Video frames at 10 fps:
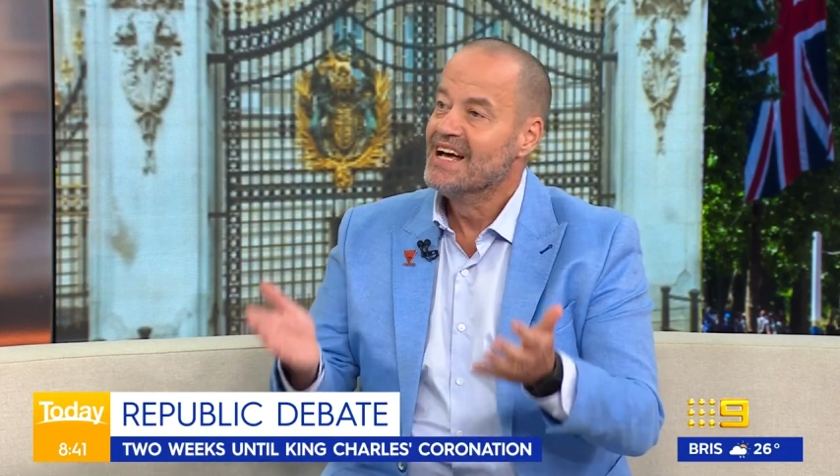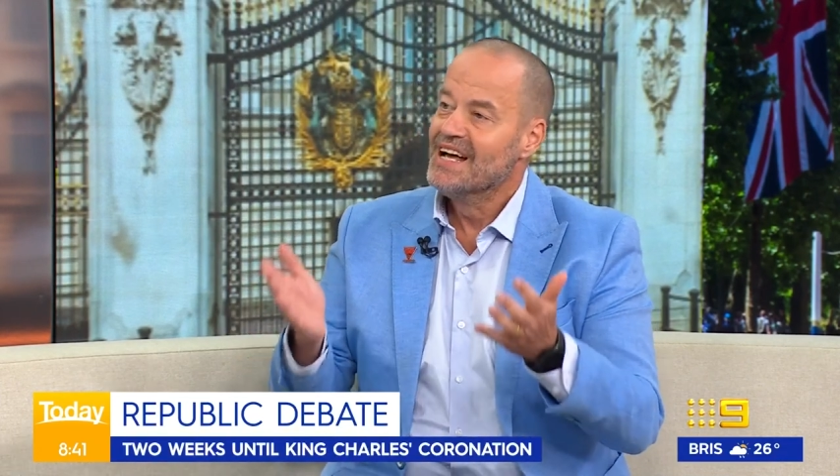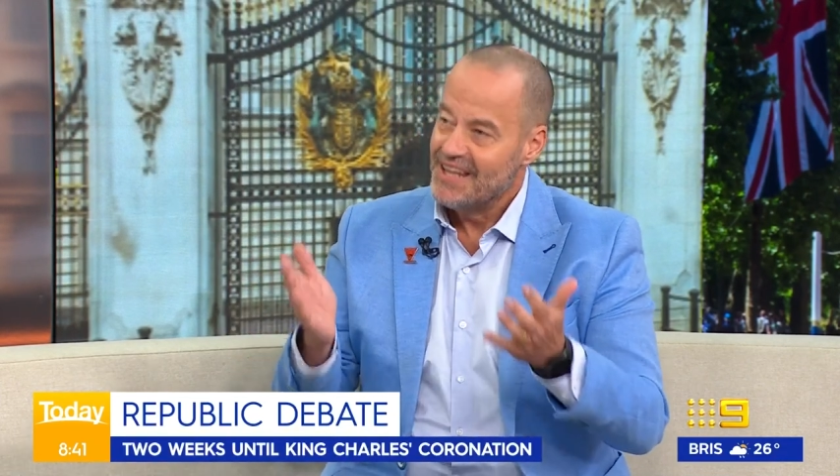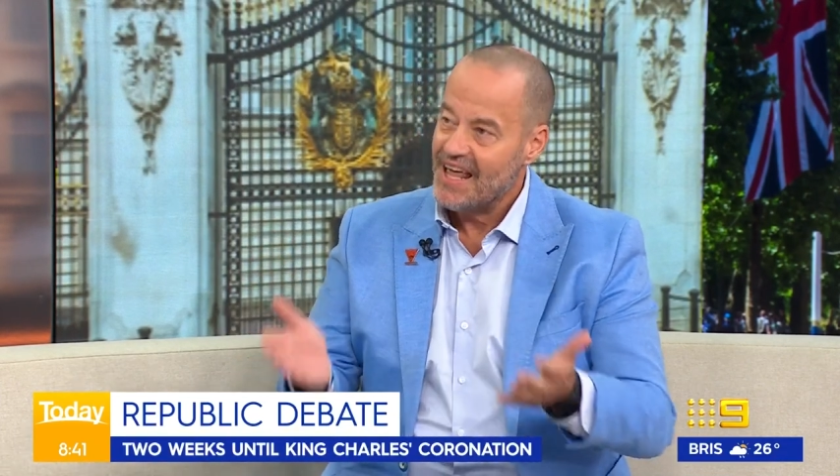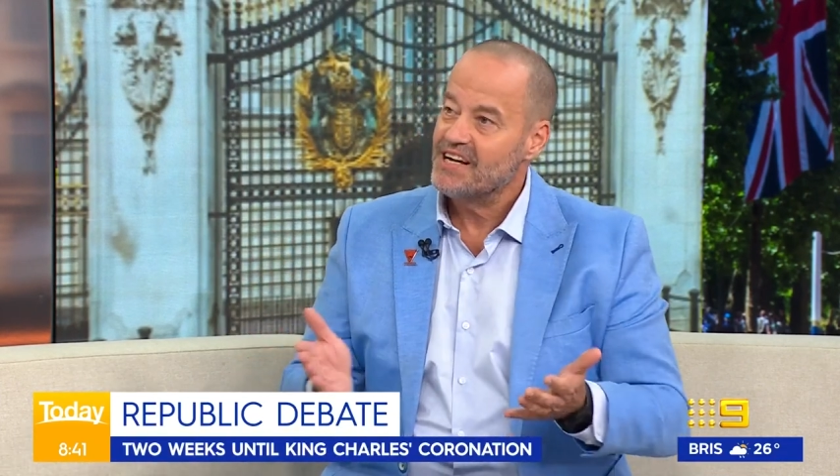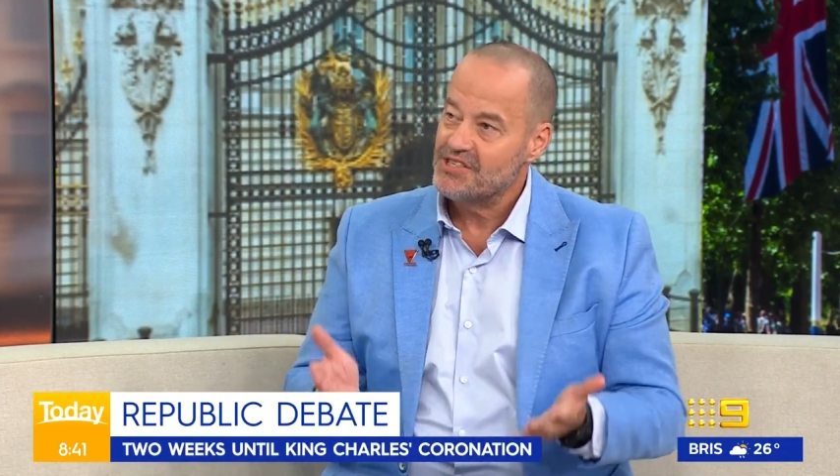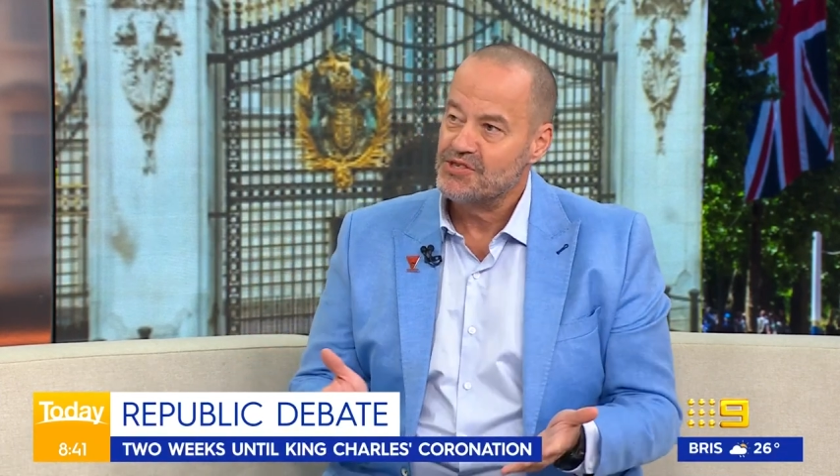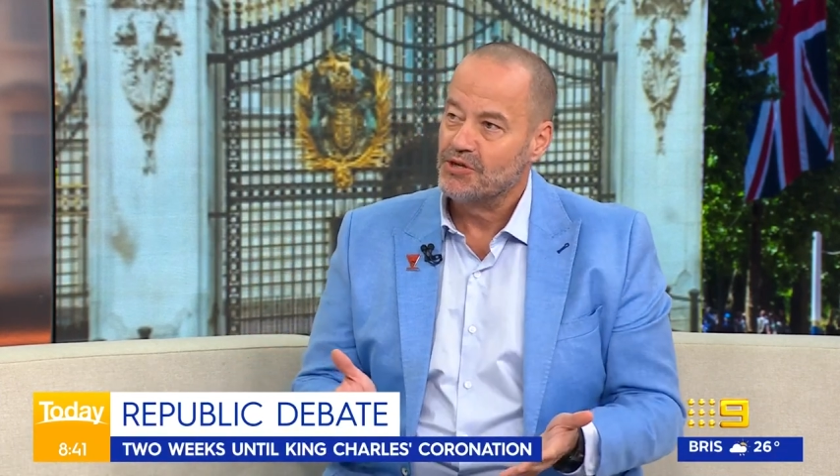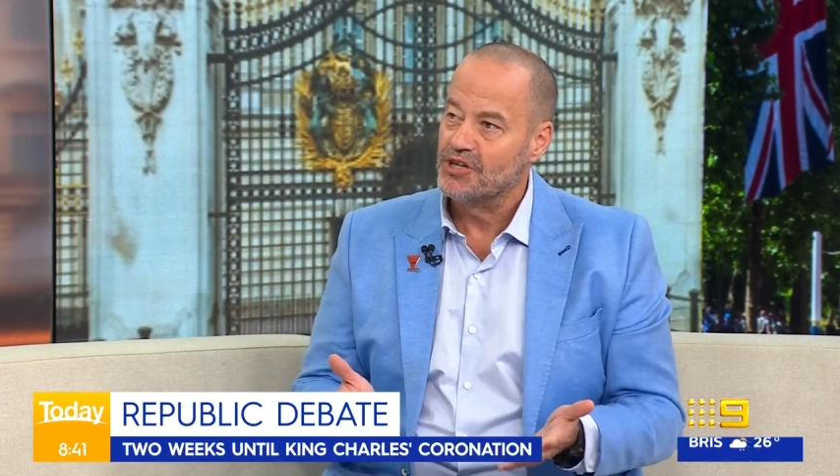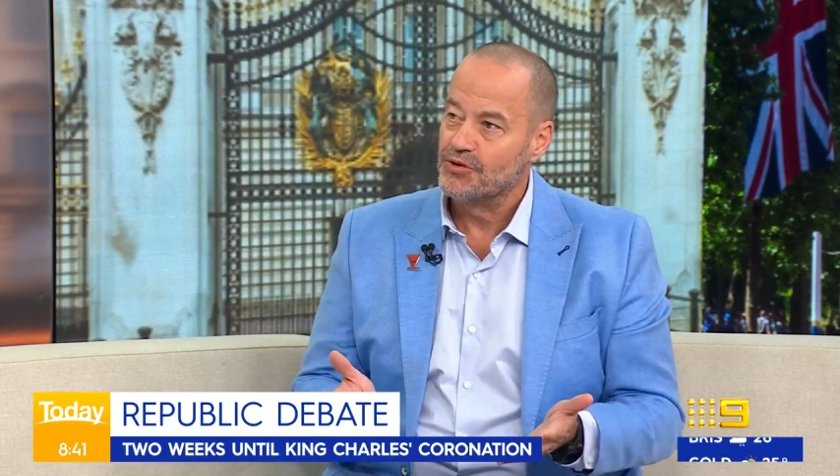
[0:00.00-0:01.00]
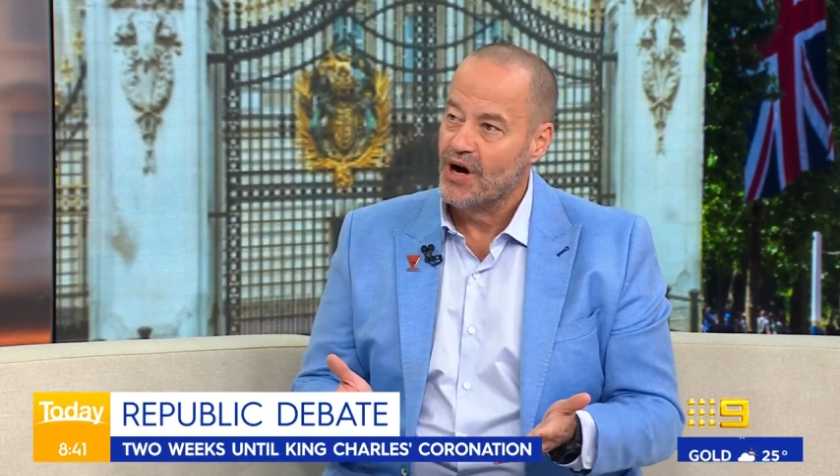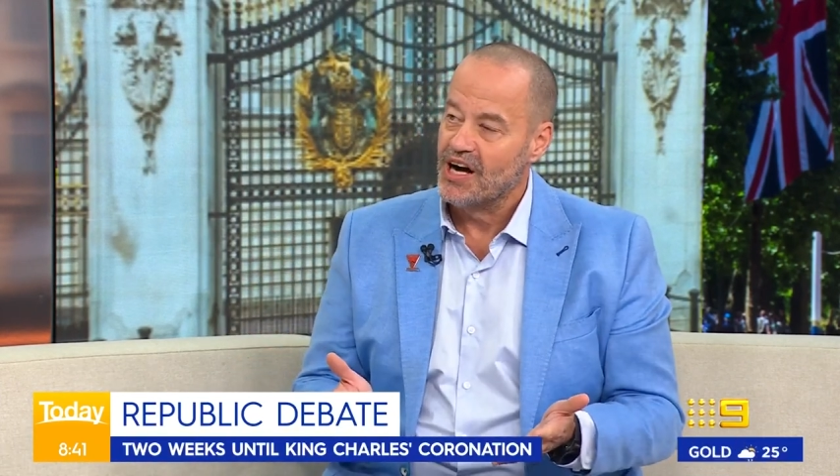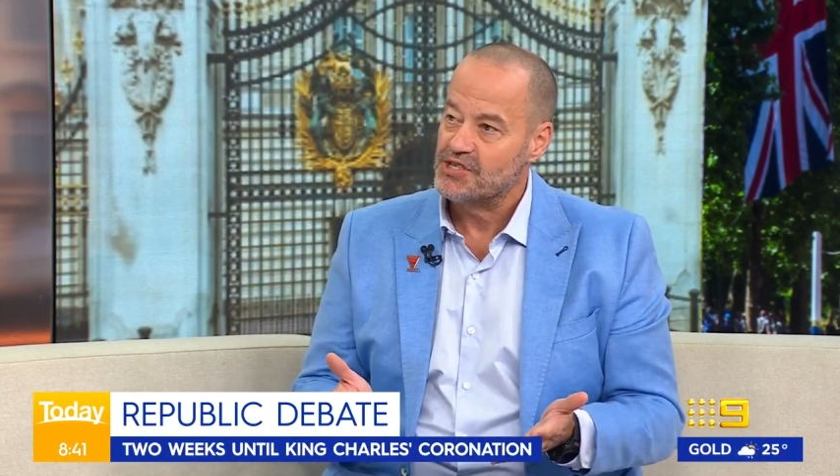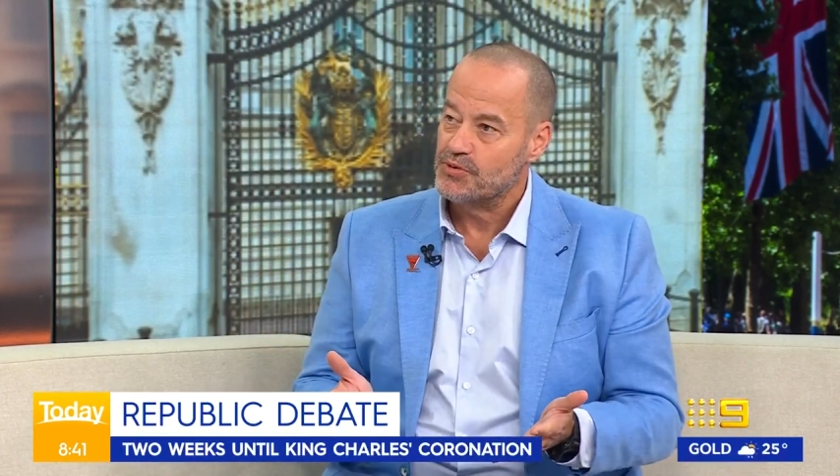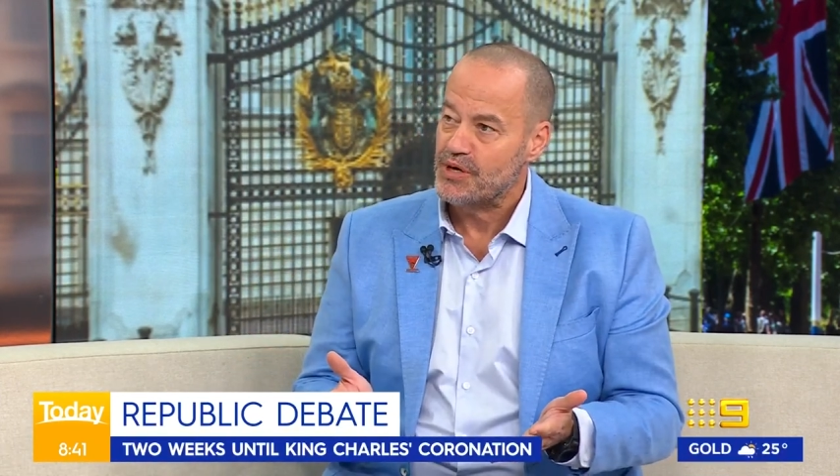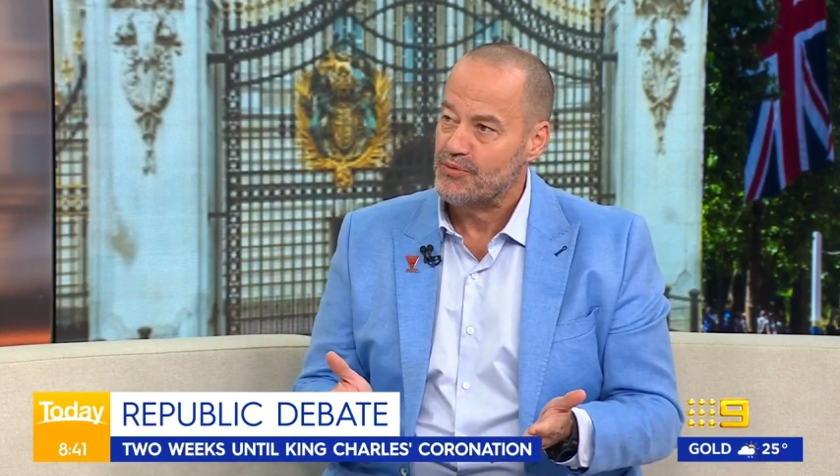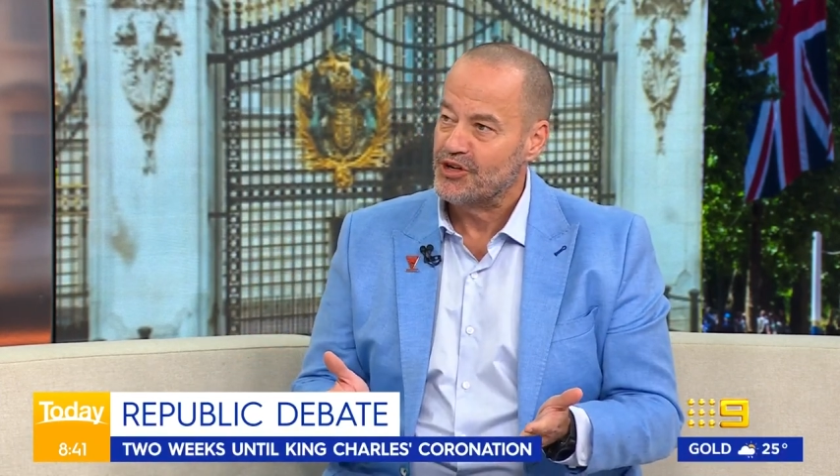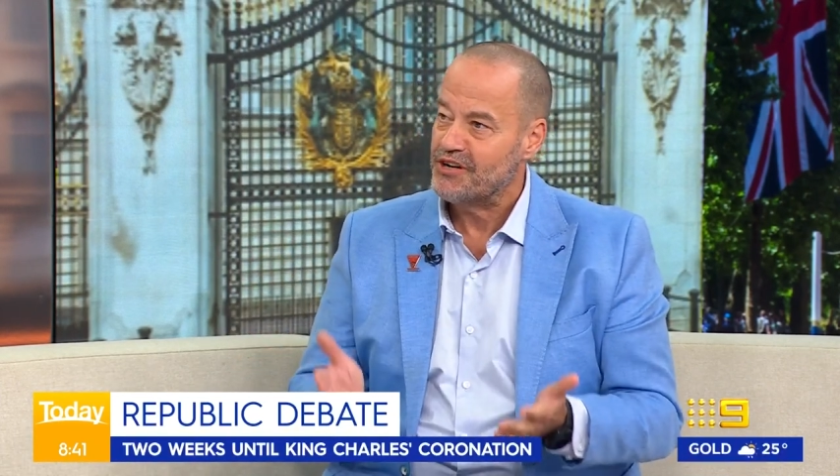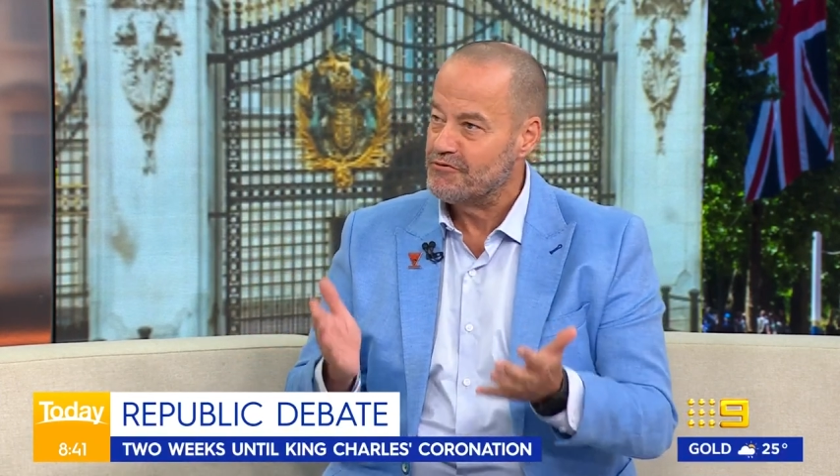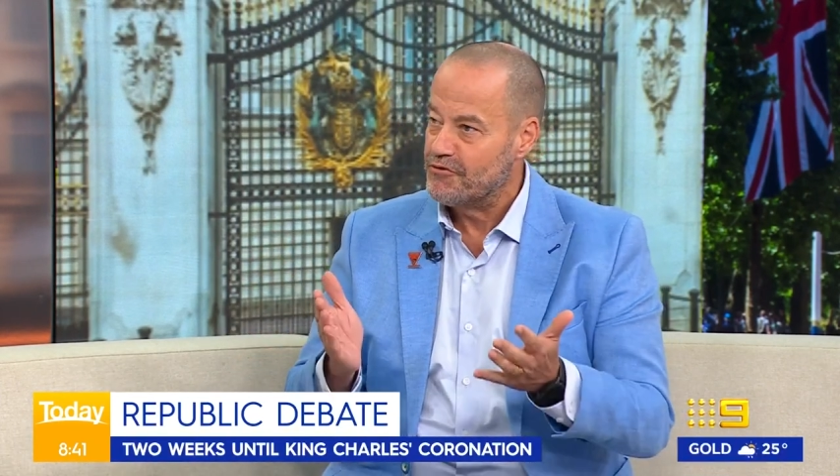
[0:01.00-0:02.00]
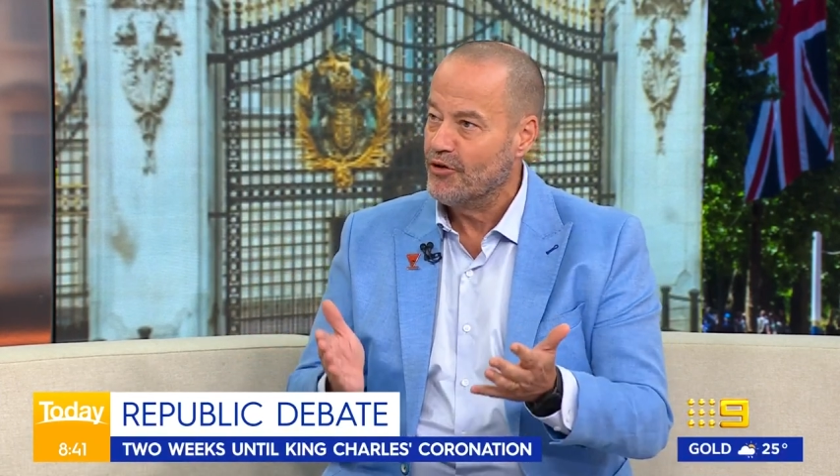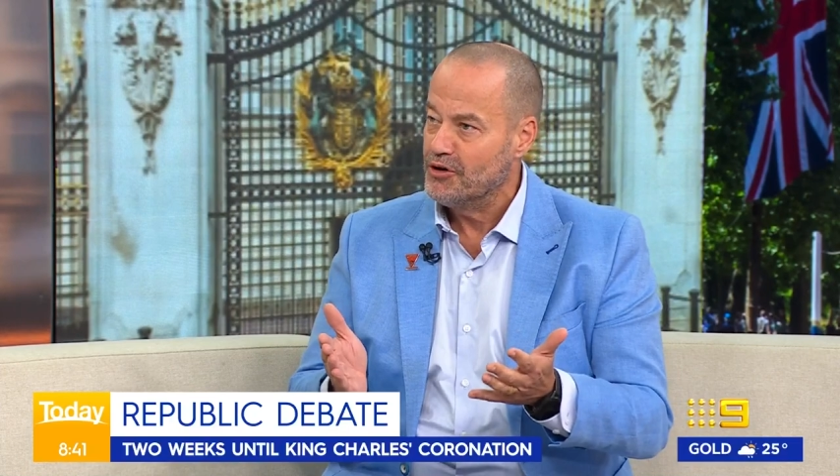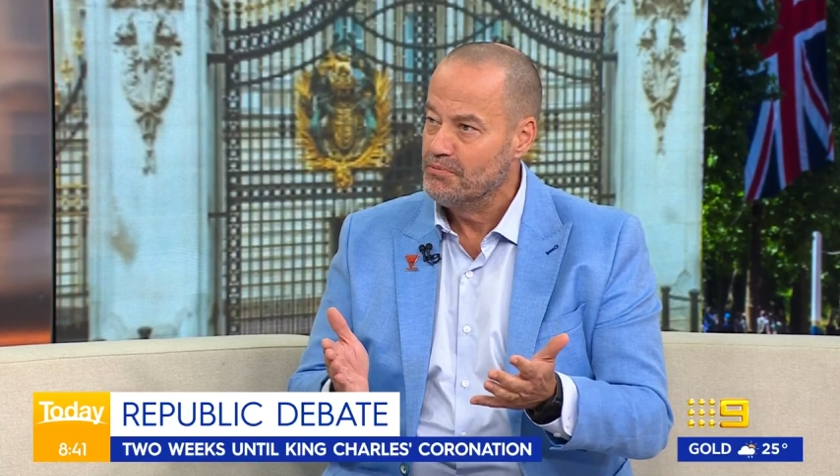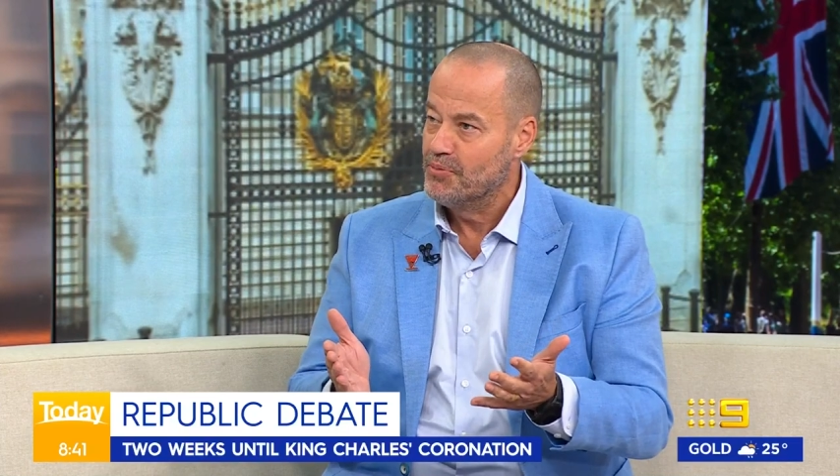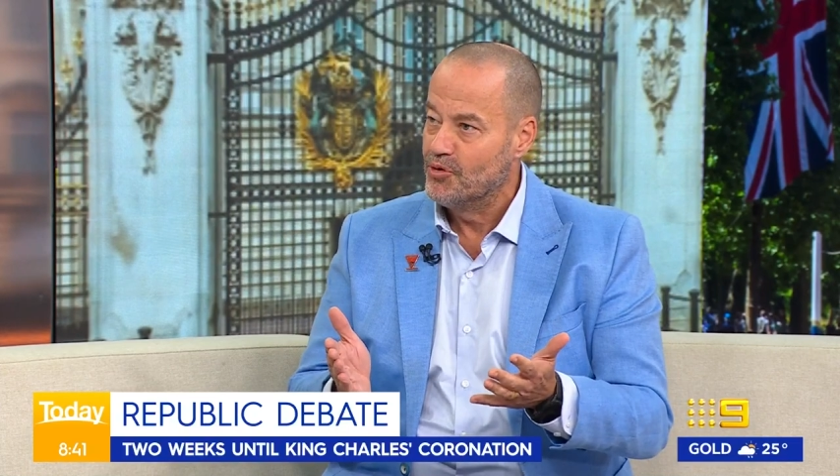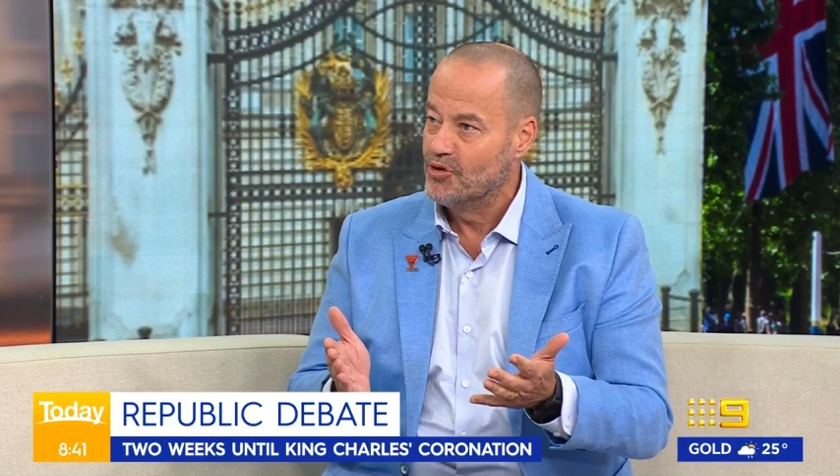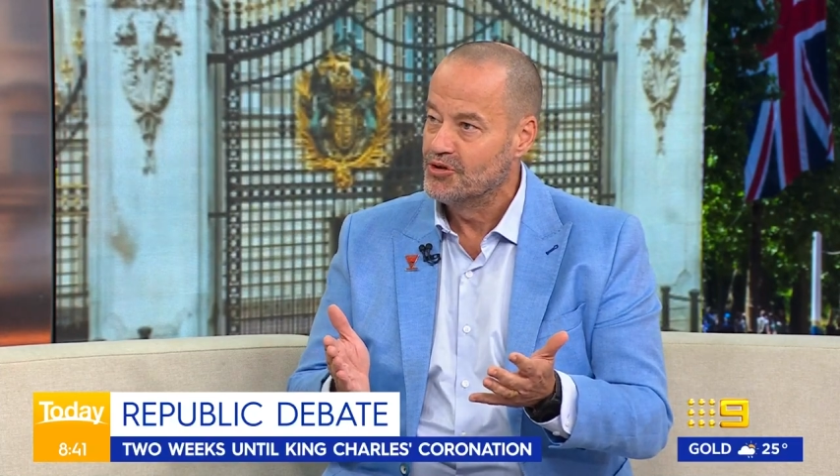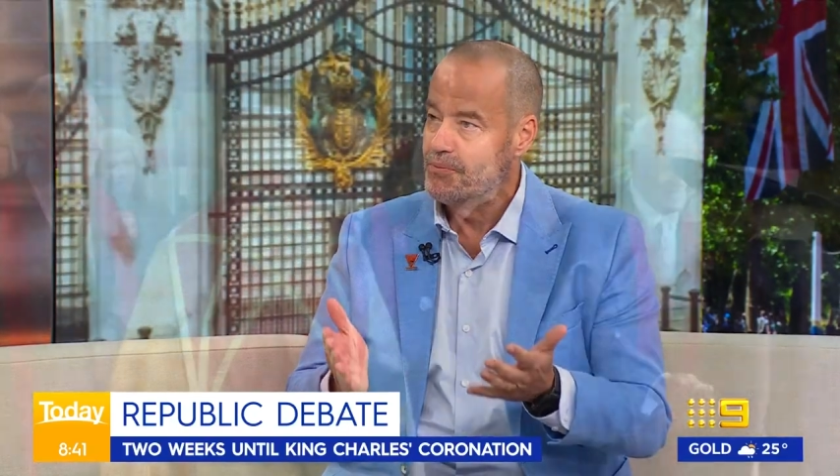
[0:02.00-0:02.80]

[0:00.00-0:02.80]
Now's the time to ask, do we want a foreign-born